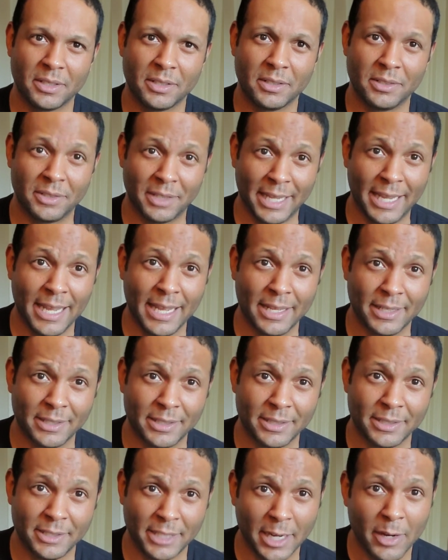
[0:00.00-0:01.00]
land,
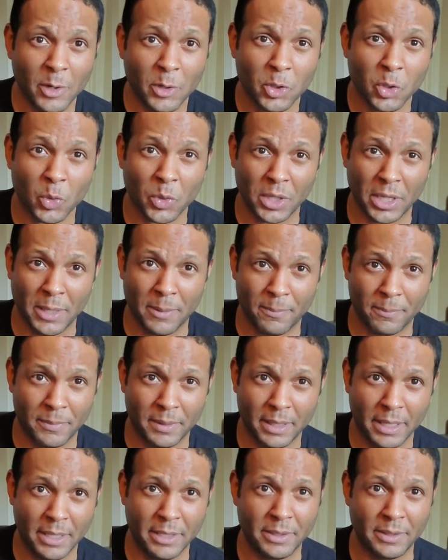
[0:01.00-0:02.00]
territory
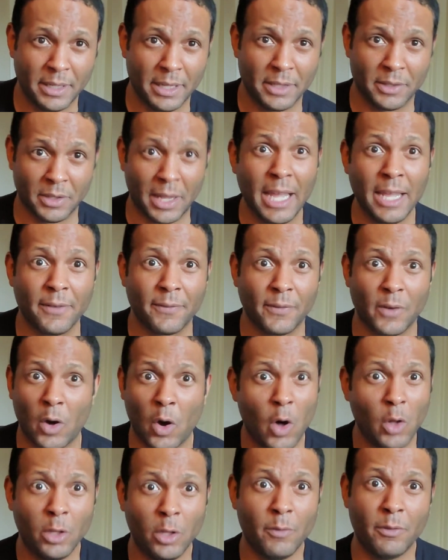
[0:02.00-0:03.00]
in life,
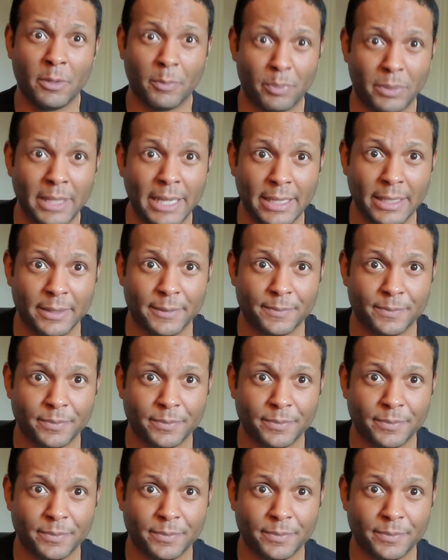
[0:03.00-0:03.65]
all over the planet.